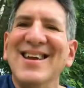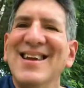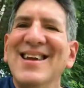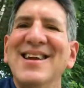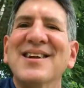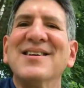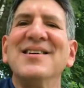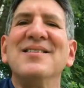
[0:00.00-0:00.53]

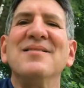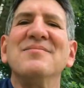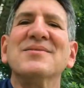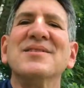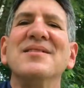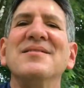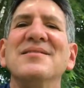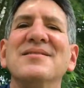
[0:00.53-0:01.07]
Here
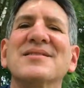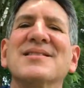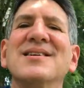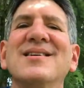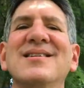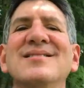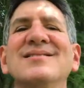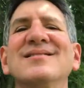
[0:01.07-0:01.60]
comes the
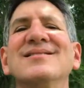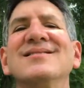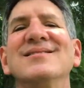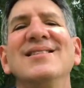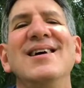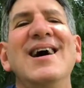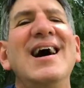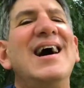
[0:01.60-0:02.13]
sun.
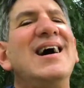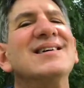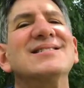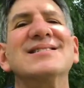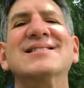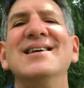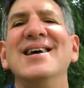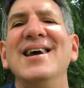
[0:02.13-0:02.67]
I
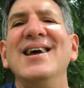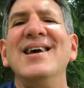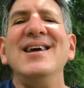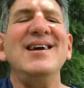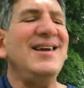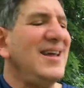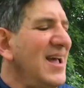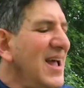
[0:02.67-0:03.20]

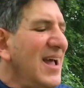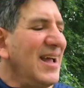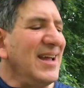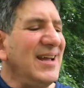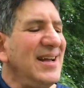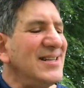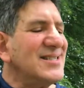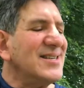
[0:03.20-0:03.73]
say
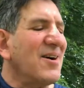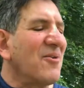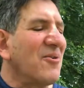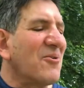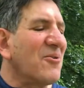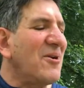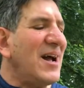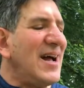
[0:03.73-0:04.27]
it's
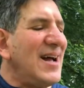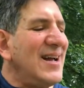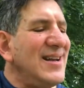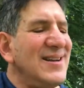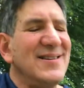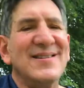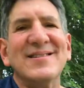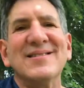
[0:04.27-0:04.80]
alright.